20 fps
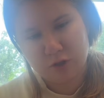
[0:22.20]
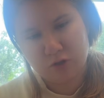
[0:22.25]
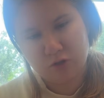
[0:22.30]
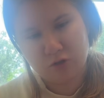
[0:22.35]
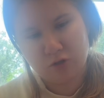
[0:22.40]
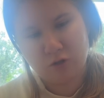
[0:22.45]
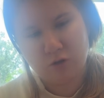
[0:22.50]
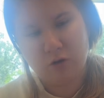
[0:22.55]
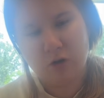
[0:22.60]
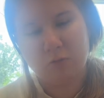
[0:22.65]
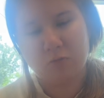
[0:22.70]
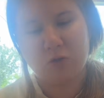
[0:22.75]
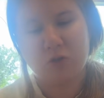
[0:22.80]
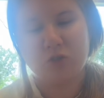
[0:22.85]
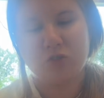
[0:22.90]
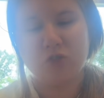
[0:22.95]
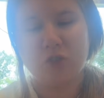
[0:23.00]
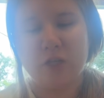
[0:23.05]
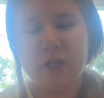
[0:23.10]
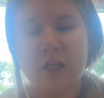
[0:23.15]
so I'm going to
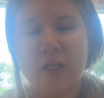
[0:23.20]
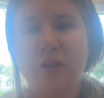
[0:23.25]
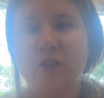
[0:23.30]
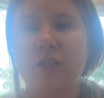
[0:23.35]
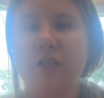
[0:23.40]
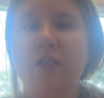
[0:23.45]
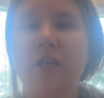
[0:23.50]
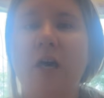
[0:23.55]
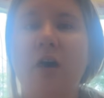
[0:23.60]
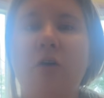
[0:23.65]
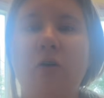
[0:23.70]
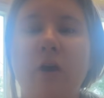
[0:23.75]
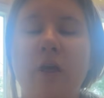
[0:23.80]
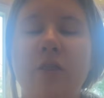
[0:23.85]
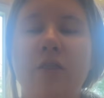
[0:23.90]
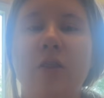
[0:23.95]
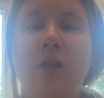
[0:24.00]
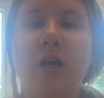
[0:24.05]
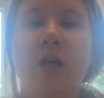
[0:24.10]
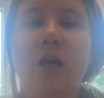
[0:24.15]
try and get this out
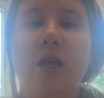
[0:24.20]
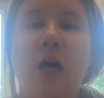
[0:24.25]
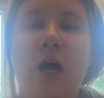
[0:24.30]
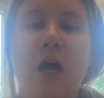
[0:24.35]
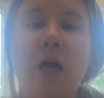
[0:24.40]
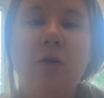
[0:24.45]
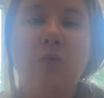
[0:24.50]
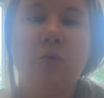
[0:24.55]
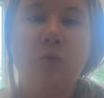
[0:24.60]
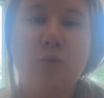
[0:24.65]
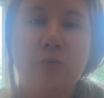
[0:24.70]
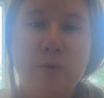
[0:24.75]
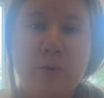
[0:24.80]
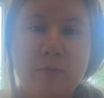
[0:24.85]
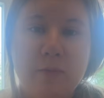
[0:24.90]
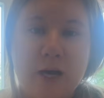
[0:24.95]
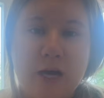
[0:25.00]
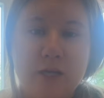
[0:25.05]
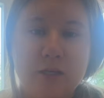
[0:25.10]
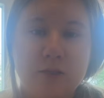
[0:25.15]
and then I will be
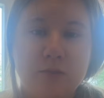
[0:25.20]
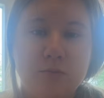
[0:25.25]
back.